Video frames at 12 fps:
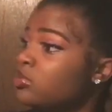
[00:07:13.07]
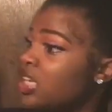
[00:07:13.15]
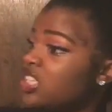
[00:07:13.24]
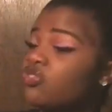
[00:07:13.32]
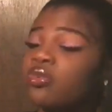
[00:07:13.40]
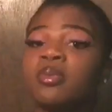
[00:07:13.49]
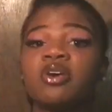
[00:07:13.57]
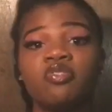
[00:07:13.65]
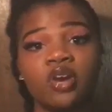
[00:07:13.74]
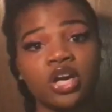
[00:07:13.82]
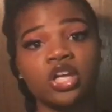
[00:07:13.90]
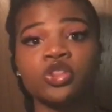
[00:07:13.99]
that's from the
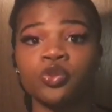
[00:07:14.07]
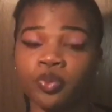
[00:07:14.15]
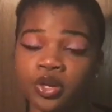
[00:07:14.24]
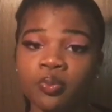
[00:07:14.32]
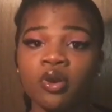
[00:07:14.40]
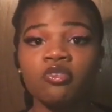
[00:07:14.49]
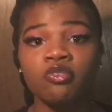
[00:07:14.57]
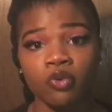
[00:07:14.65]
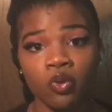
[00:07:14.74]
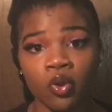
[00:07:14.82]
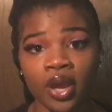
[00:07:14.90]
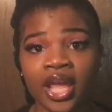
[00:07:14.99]
fucking
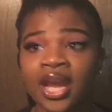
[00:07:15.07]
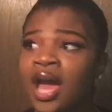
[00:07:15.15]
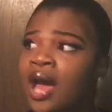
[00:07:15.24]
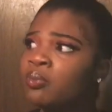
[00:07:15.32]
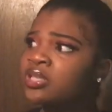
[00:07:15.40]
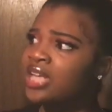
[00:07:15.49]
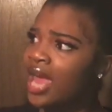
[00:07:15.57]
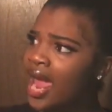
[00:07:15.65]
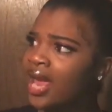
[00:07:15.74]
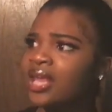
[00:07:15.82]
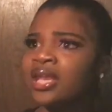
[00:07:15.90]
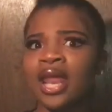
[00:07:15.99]
314 and I was
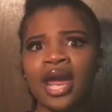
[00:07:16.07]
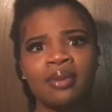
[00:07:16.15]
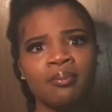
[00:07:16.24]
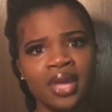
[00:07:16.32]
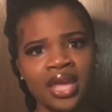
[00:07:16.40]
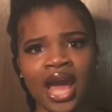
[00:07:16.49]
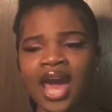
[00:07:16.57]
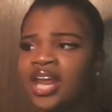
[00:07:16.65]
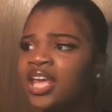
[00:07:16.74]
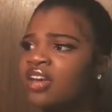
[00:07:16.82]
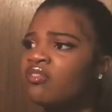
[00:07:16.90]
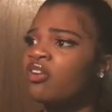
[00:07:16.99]
acting like me. I
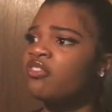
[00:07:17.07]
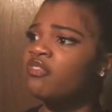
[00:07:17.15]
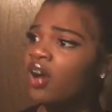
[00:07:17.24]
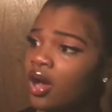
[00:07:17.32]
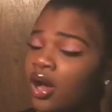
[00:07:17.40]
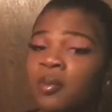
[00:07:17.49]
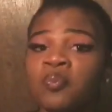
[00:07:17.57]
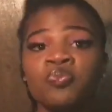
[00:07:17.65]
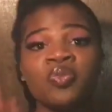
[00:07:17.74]
didn't give a fuck.